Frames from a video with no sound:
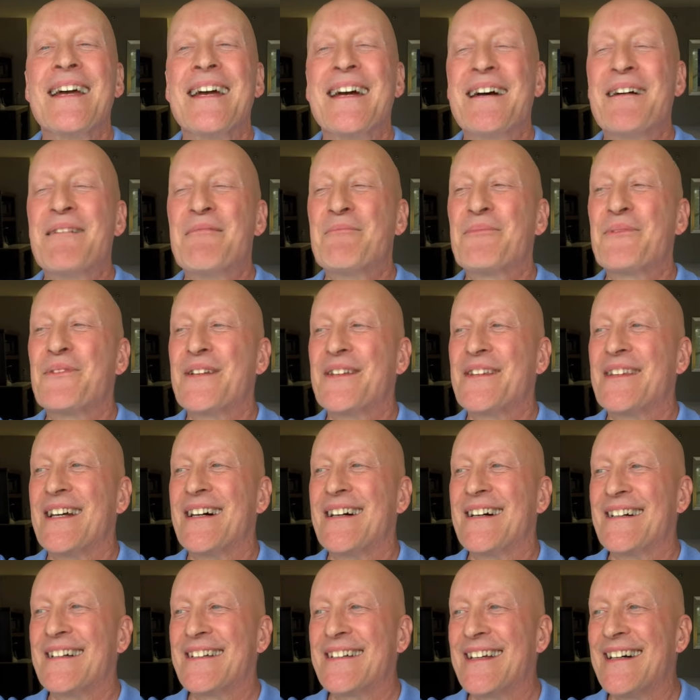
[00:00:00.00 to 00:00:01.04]
and breathe
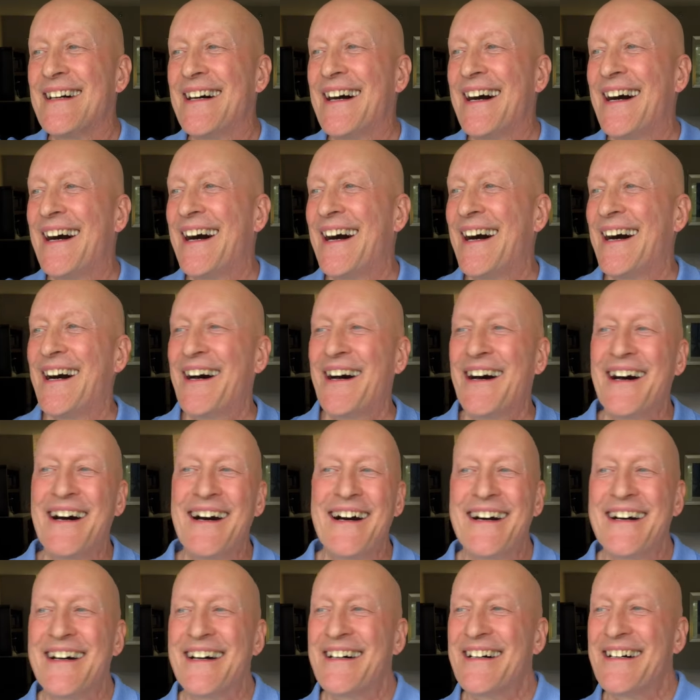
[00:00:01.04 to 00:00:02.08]
out.
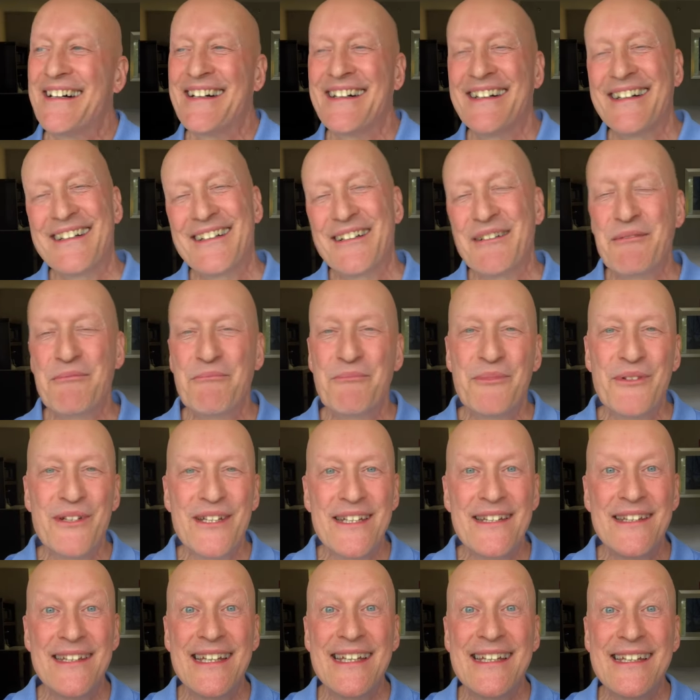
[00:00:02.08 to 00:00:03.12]
Ah,
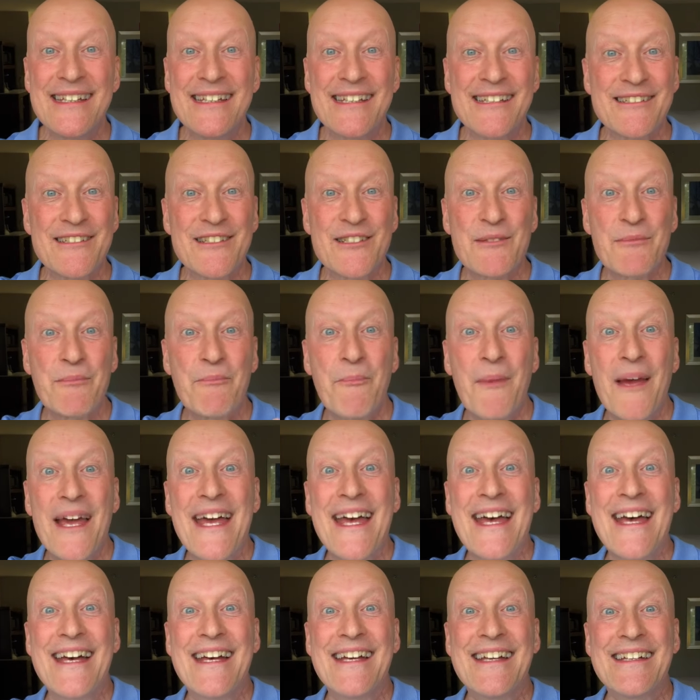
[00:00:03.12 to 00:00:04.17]
breathe in,
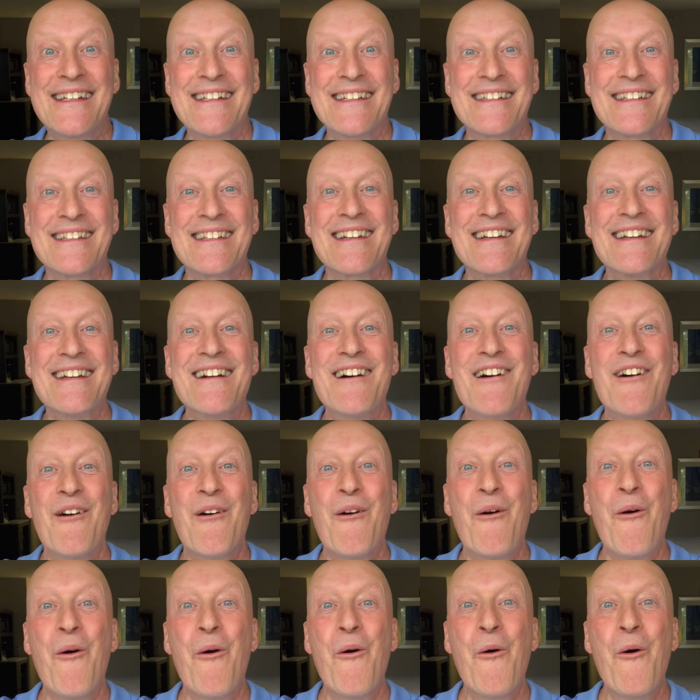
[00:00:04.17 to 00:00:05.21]
expand,
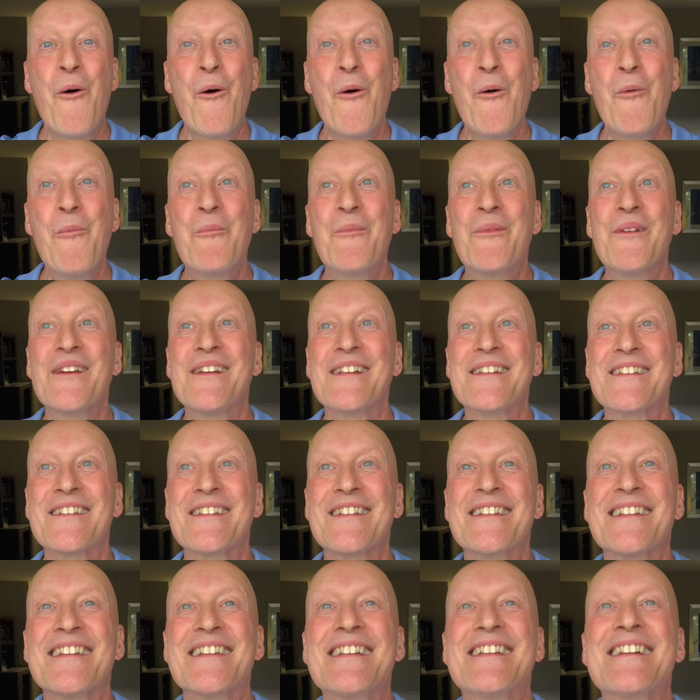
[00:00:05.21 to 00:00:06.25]

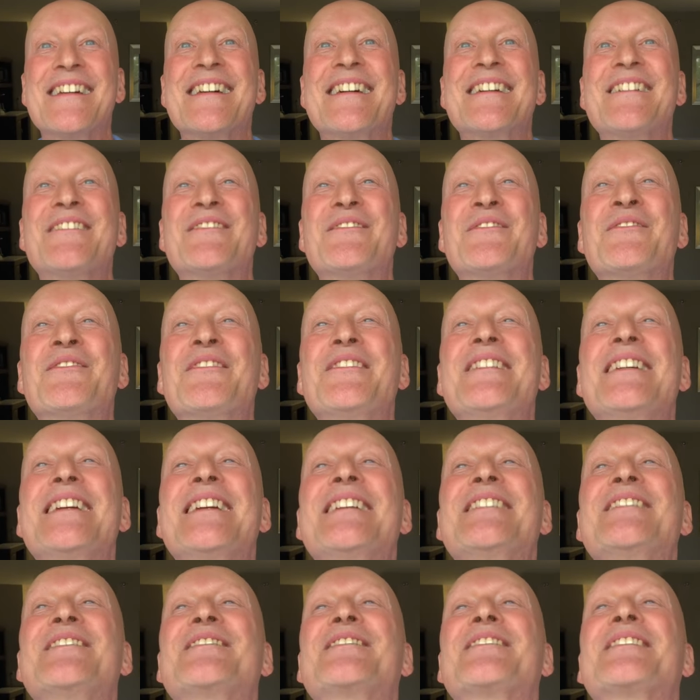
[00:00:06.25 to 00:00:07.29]
open,
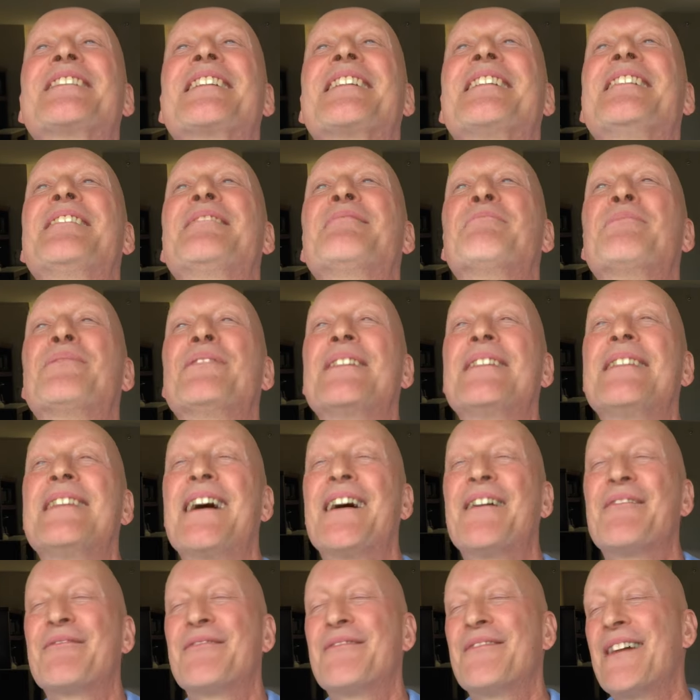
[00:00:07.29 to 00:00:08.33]
reach. Breathe
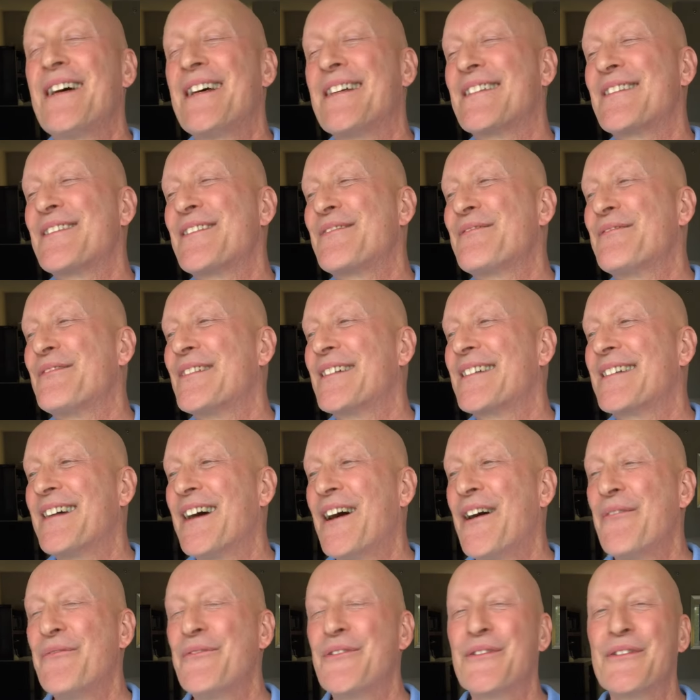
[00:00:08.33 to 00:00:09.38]
out, rest,
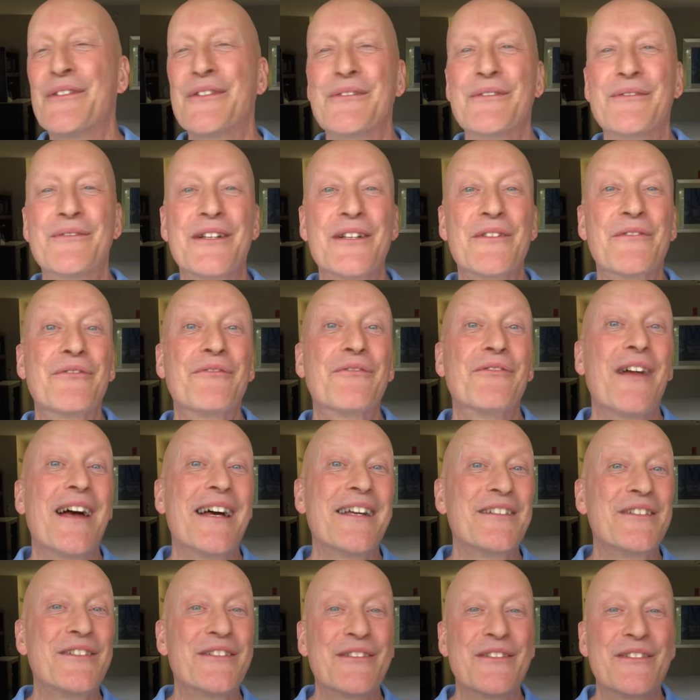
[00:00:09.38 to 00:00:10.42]
recover,
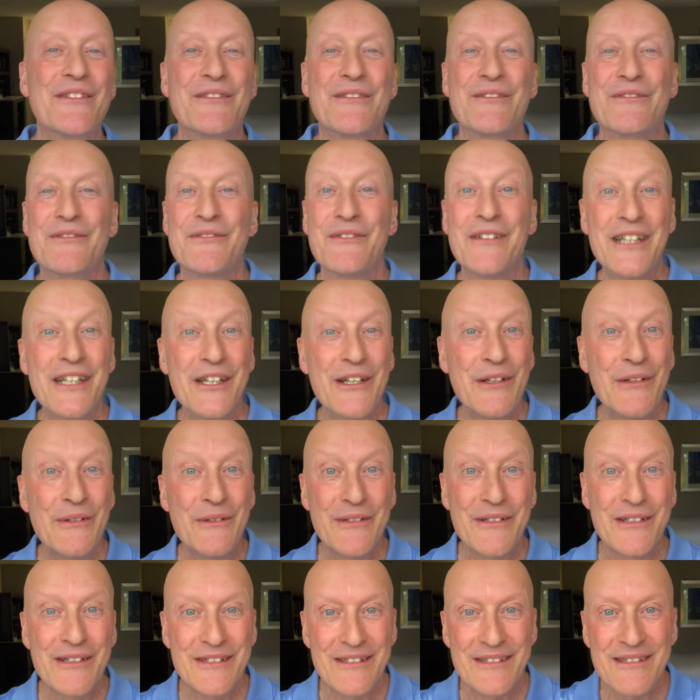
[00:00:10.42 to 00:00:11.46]
refresh,
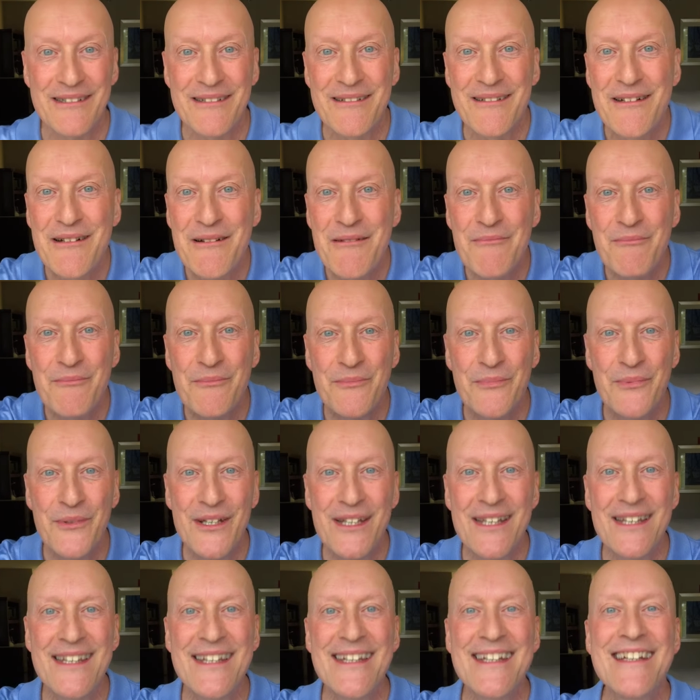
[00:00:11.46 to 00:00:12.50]
renewal.
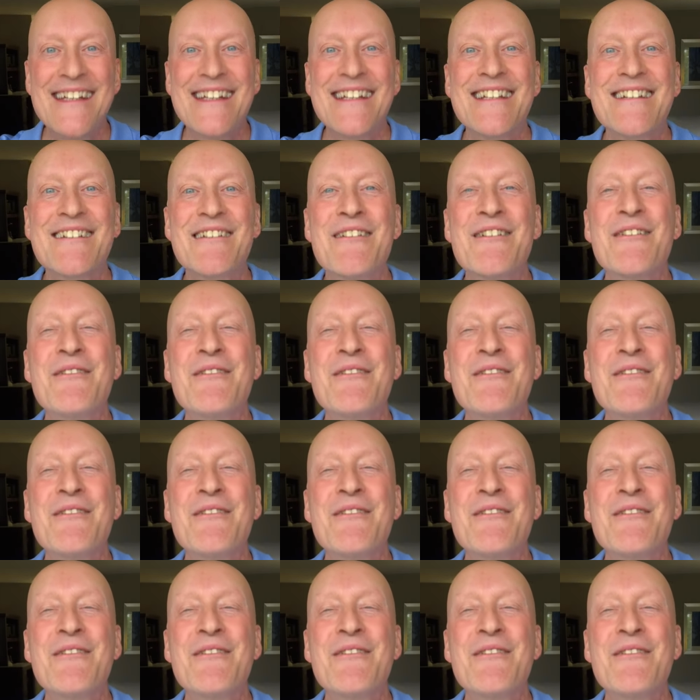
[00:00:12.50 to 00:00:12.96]
Breathe in.